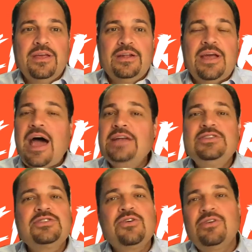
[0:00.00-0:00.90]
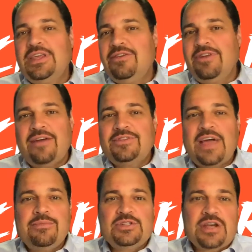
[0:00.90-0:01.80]
Now, I just don't even have
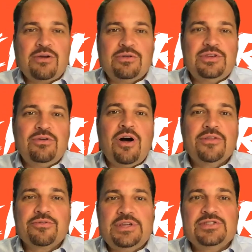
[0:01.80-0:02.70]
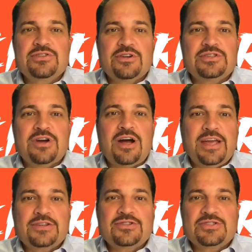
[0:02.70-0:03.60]
time to share with you all the research on
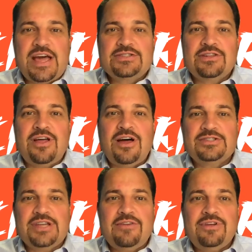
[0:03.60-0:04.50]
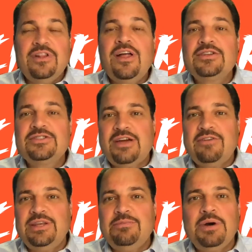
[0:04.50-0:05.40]
exercise and
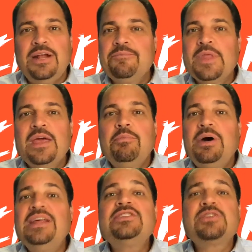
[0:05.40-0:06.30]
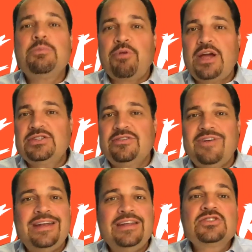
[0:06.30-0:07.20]
longevity, but, but it's impressive
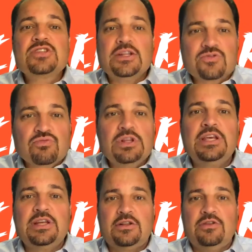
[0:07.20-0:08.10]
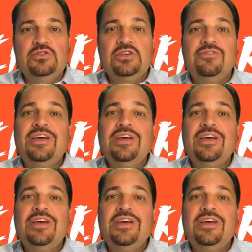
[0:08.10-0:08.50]
and it's, it's really conclusive.